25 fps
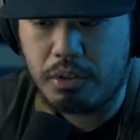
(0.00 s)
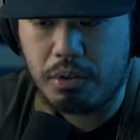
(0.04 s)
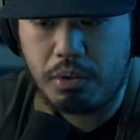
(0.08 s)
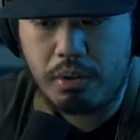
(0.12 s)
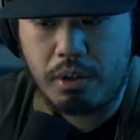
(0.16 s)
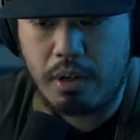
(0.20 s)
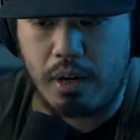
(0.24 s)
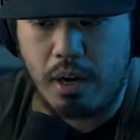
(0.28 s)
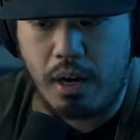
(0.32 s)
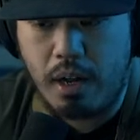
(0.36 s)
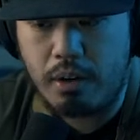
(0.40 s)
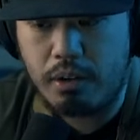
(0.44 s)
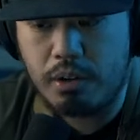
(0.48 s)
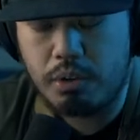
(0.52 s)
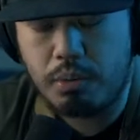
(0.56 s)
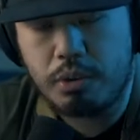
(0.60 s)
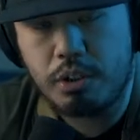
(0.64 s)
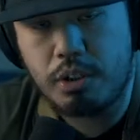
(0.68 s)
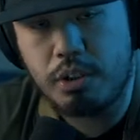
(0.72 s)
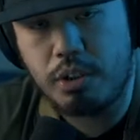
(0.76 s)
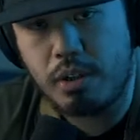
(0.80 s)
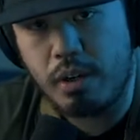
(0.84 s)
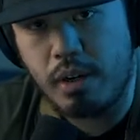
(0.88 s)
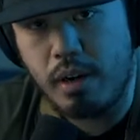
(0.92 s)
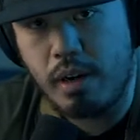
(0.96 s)
$30,
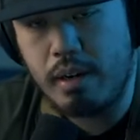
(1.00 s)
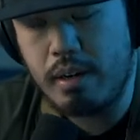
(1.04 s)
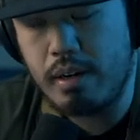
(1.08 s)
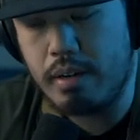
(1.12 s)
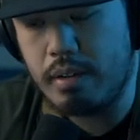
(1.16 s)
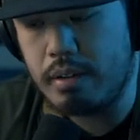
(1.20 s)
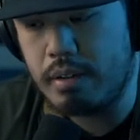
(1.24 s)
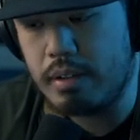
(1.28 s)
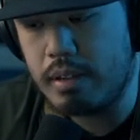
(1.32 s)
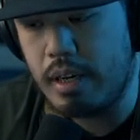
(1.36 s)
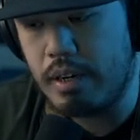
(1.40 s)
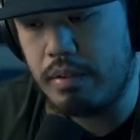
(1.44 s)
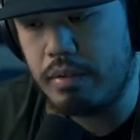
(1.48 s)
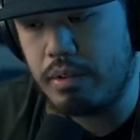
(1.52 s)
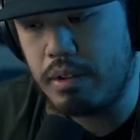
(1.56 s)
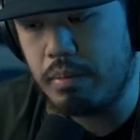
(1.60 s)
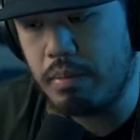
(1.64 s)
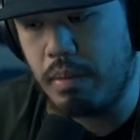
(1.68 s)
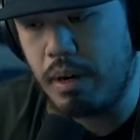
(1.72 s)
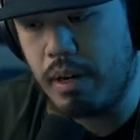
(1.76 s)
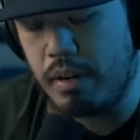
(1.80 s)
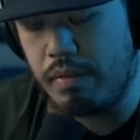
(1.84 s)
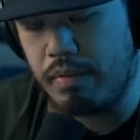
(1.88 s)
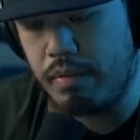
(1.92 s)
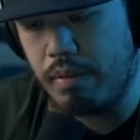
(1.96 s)
which is good. It saves you
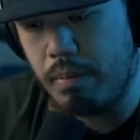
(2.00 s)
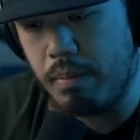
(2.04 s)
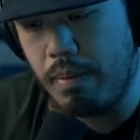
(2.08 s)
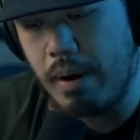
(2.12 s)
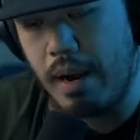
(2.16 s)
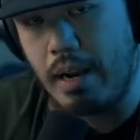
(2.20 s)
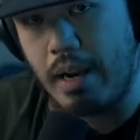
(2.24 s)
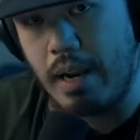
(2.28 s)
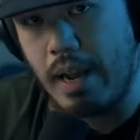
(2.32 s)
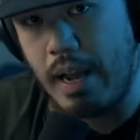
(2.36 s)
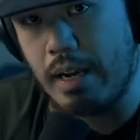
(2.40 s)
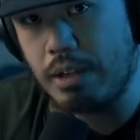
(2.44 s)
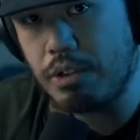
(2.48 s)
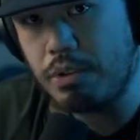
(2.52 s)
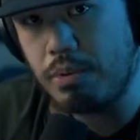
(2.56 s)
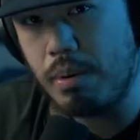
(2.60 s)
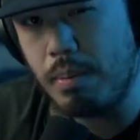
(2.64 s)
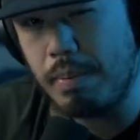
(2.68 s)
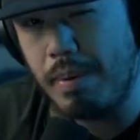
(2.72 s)
money from buying actual